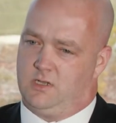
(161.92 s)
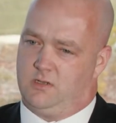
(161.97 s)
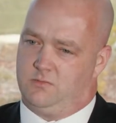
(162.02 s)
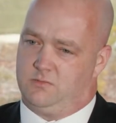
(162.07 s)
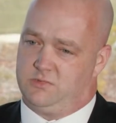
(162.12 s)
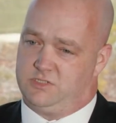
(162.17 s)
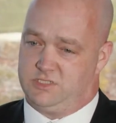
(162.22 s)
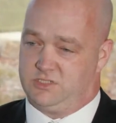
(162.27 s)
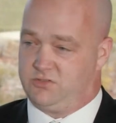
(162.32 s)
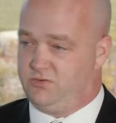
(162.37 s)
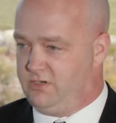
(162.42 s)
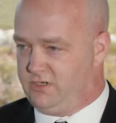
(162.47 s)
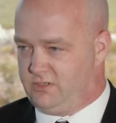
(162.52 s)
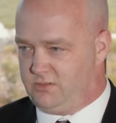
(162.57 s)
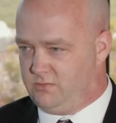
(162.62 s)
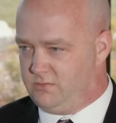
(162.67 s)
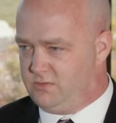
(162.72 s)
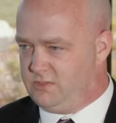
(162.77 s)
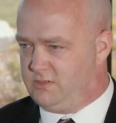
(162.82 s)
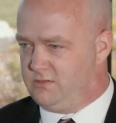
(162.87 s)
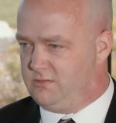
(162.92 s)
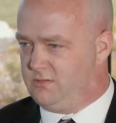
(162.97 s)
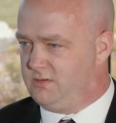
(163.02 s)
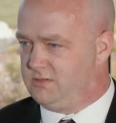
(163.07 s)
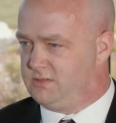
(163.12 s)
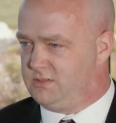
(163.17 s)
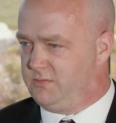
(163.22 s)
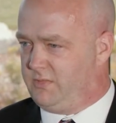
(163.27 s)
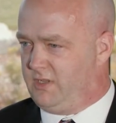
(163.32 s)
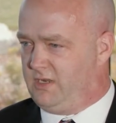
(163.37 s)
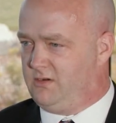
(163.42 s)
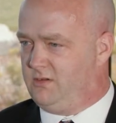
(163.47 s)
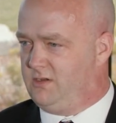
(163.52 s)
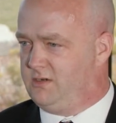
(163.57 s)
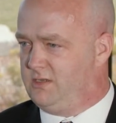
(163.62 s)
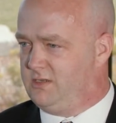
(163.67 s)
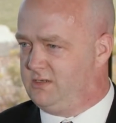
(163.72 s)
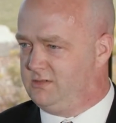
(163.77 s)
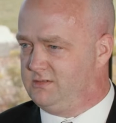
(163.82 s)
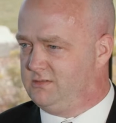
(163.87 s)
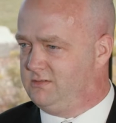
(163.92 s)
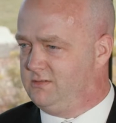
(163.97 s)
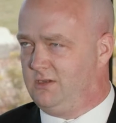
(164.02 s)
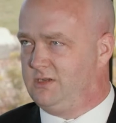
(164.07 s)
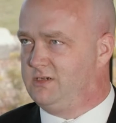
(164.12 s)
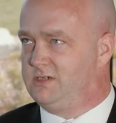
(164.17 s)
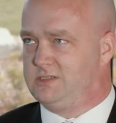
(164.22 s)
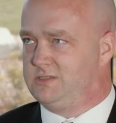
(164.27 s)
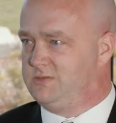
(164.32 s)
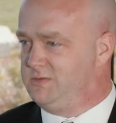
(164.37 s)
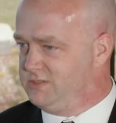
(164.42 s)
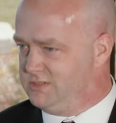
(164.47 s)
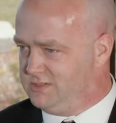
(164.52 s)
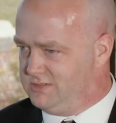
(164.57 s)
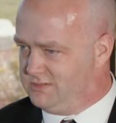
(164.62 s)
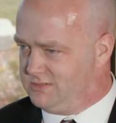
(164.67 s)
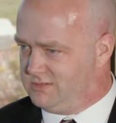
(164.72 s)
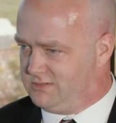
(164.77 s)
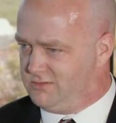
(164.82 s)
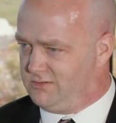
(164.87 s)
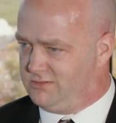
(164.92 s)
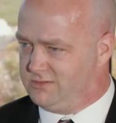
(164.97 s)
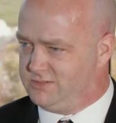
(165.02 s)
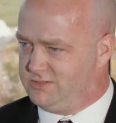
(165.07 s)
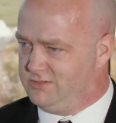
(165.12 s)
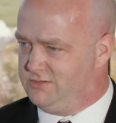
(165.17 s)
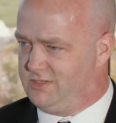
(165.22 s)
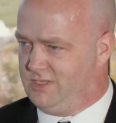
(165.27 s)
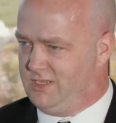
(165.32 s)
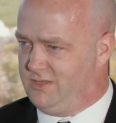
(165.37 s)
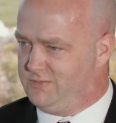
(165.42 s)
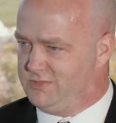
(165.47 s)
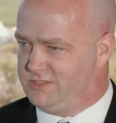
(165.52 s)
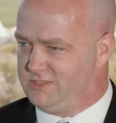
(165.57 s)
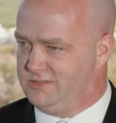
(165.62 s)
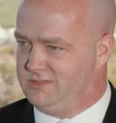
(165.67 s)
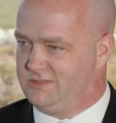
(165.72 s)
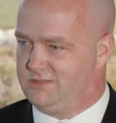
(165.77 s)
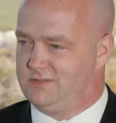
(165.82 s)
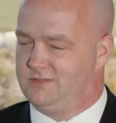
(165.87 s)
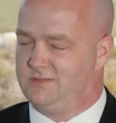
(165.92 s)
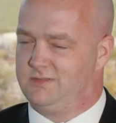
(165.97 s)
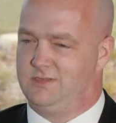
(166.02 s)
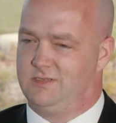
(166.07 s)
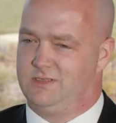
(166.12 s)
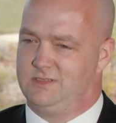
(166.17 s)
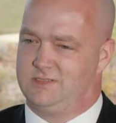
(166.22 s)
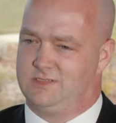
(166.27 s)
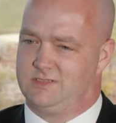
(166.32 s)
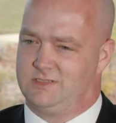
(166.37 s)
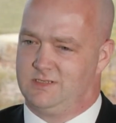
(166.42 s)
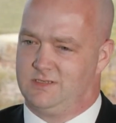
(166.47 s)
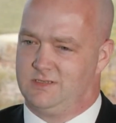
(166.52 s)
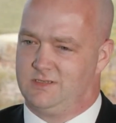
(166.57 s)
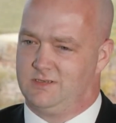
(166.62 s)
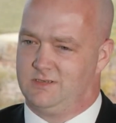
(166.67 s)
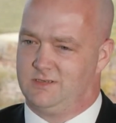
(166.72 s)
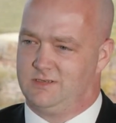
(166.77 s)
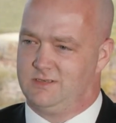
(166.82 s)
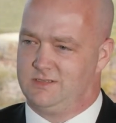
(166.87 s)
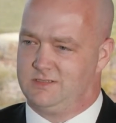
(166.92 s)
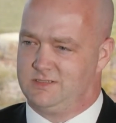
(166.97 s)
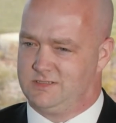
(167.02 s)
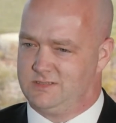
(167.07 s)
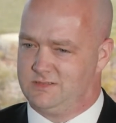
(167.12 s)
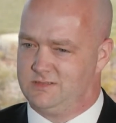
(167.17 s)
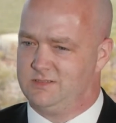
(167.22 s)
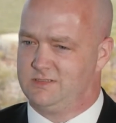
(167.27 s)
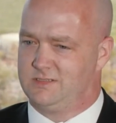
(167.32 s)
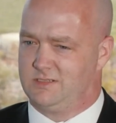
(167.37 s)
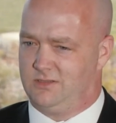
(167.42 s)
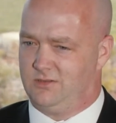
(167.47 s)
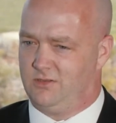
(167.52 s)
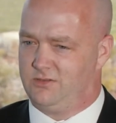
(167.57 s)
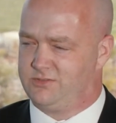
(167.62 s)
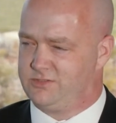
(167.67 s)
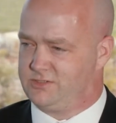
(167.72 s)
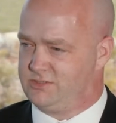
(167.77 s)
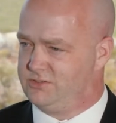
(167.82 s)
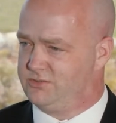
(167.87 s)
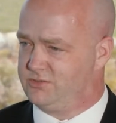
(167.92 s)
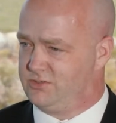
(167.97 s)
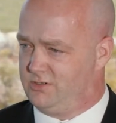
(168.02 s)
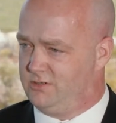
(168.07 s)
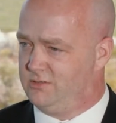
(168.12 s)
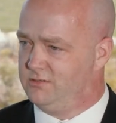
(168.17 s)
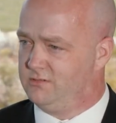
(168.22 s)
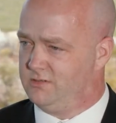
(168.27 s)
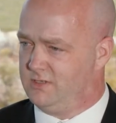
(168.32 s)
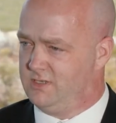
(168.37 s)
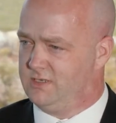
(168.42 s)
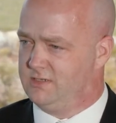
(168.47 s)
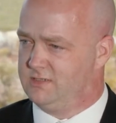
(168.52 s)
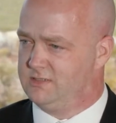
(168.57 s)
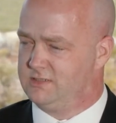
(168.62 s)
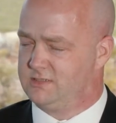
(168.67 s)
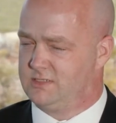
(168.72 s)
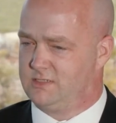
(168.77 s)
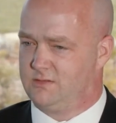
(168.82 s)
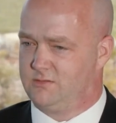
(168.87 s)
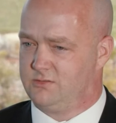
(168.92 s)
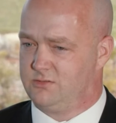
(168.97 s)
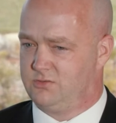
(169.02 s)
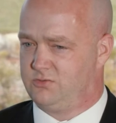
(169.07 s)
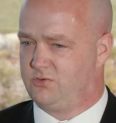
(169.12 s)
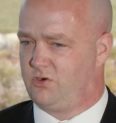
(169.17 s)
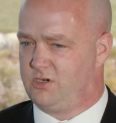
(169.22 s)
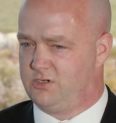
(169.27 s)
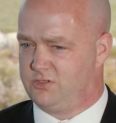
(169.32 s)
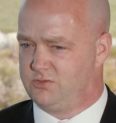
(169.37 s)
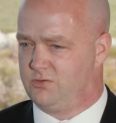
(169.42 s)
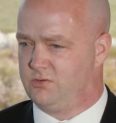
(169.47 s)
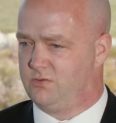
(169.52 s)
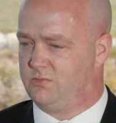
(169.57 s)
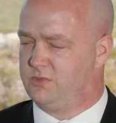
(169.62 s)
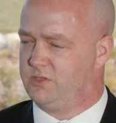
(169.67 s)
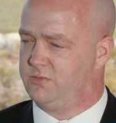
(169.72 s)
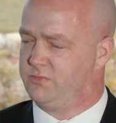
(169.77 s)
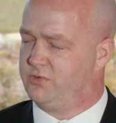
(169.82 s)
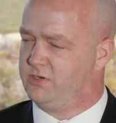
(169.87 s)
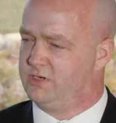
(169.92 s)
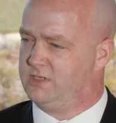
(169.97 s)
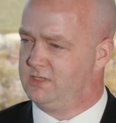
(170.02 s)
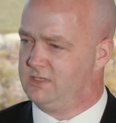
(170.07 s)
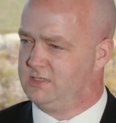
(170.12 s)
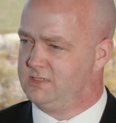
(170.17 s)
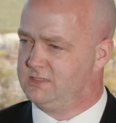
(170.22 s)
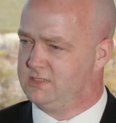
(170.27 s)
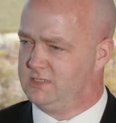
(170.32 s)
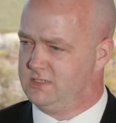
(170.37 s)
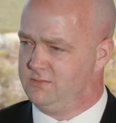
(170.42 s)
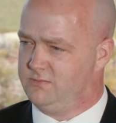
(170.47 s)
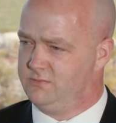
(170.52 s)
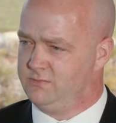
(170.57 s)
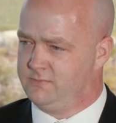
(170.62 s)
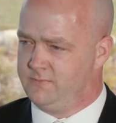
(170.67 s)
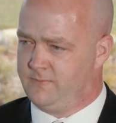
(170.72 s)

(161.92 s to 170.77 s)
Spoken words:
which is critical when you're at about 990 switches across 2 campuses. It's a lot to control, and trying to do it with a pretty lean team.